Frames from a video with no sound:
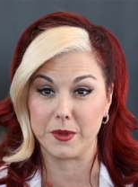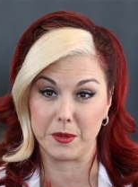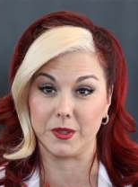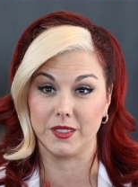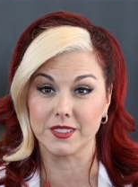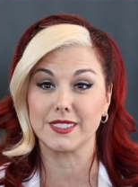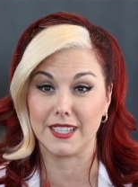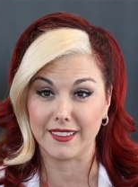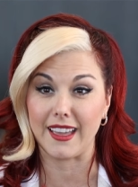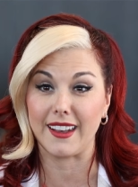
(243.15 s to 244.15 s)
people
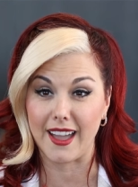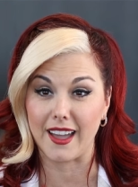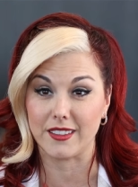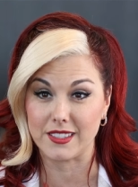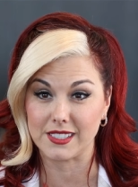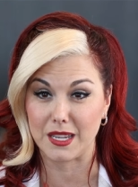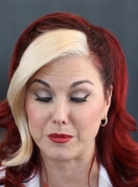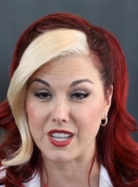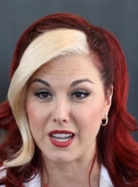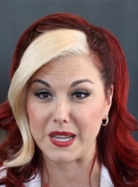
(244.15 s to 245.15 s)
seeing that ad at the
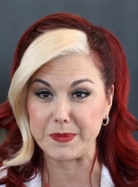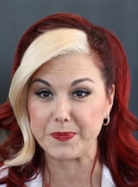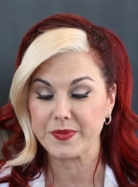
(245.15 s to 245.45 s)
same time.